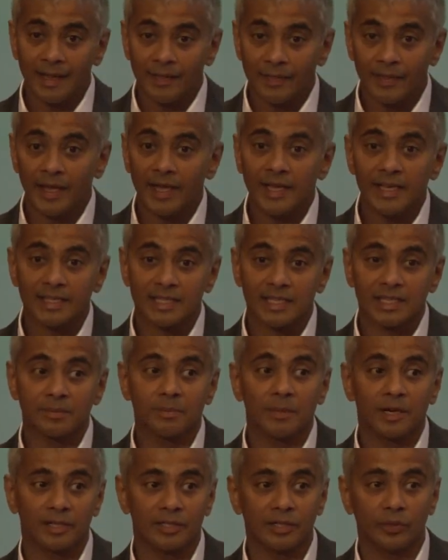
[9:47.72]
There is a
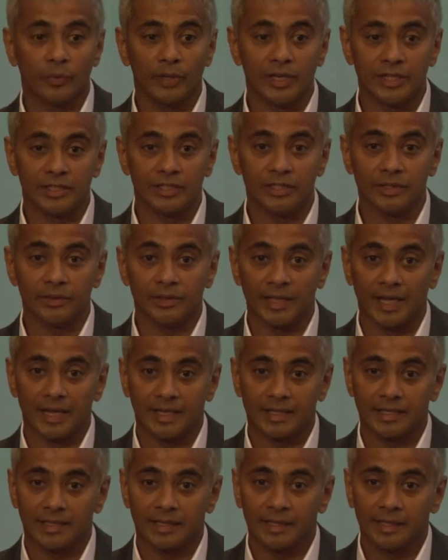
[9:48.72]
smarter way to do
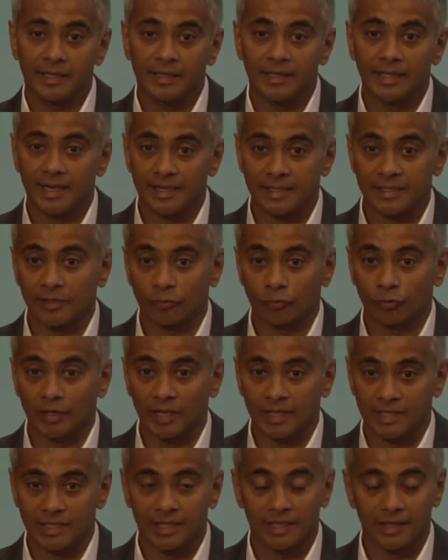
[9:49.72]
that than a
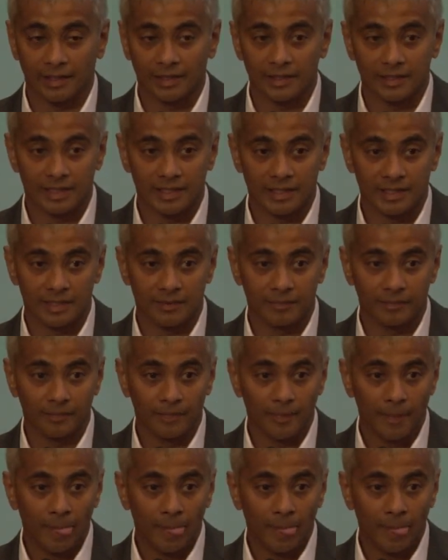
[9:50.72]
centralized clearing system.